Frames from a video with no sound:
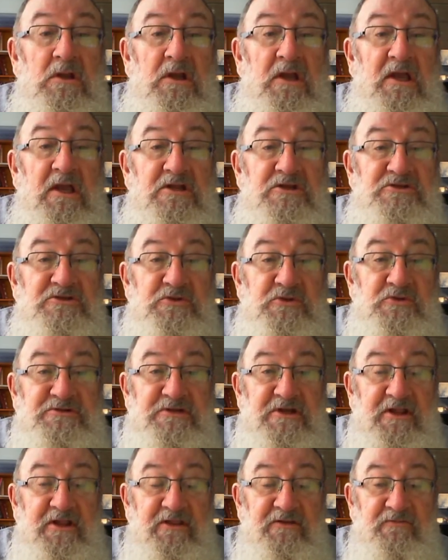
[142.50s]
It is
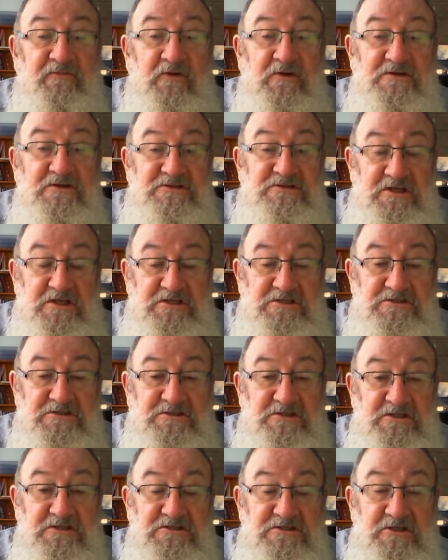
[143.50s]
also the first
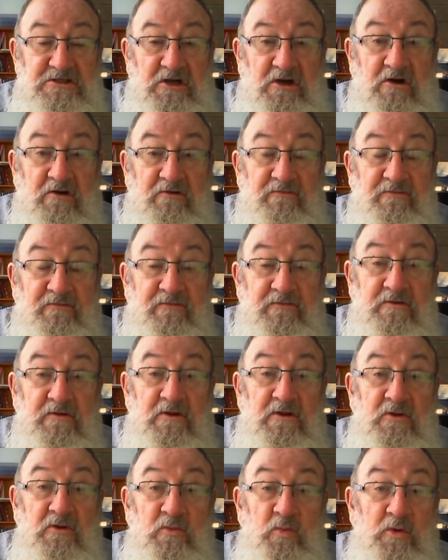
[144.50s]
instance of
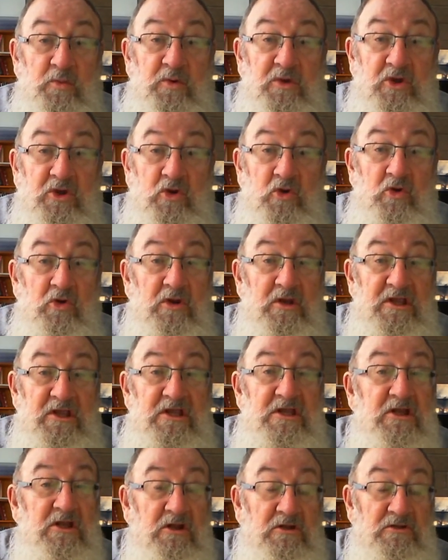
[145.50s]
what we call
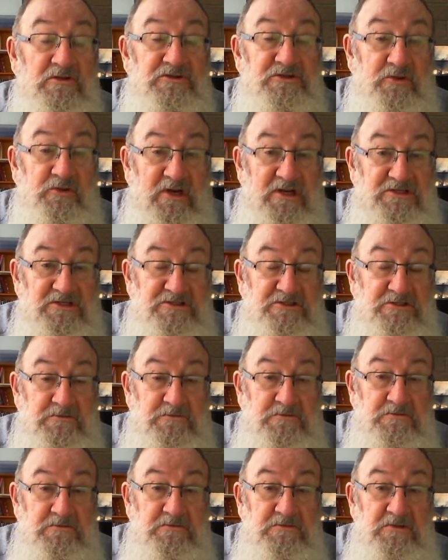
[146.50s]
inculturation.
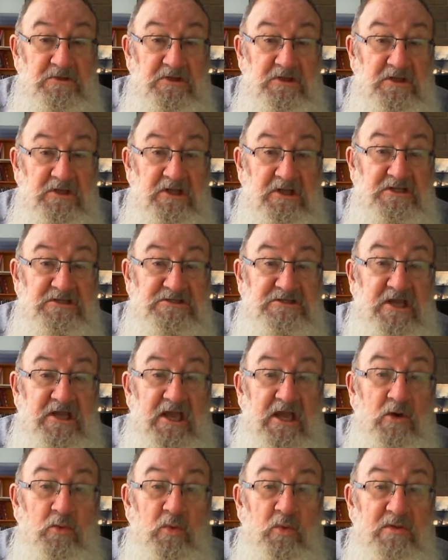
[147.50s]
That is
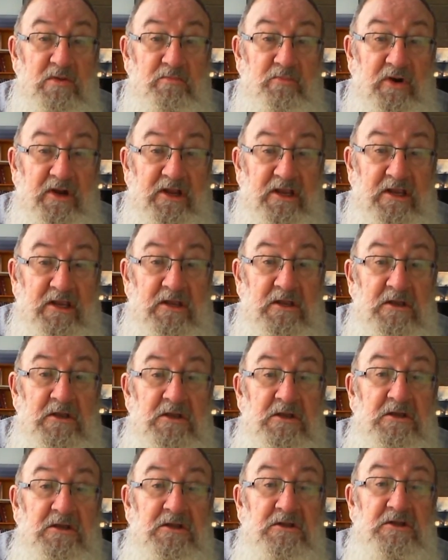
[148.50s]
how we bring
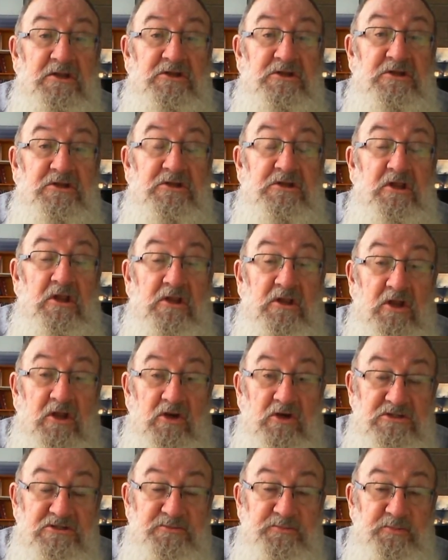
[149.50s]
the
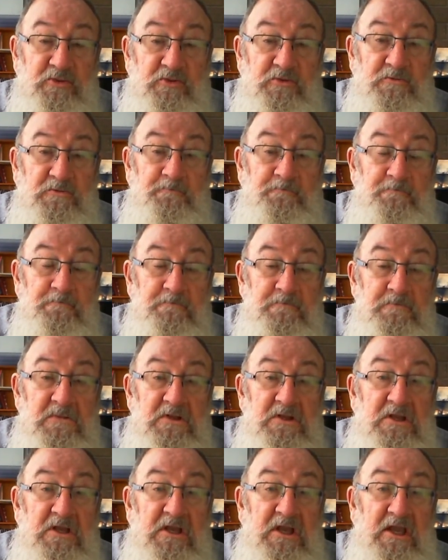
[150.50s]
gospel
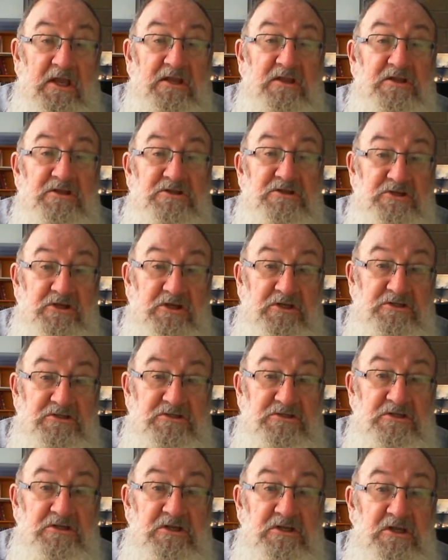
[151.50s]
and the
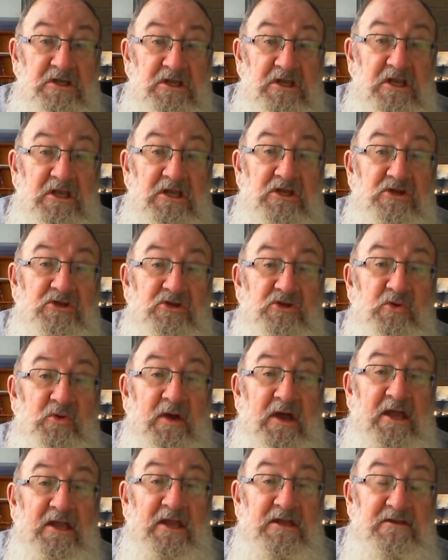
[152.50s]
church
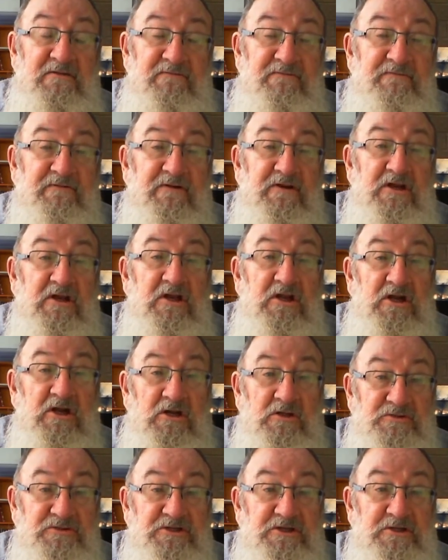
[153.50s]
into a different
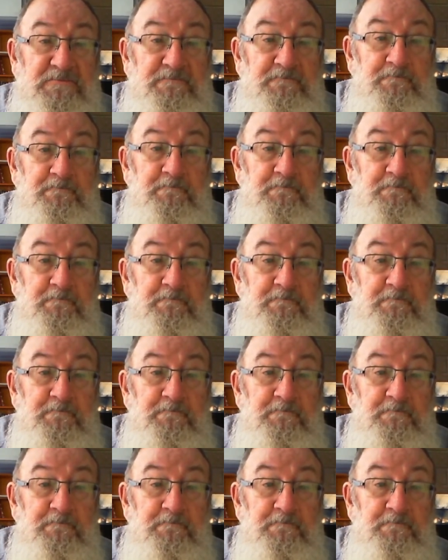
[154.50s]
culture.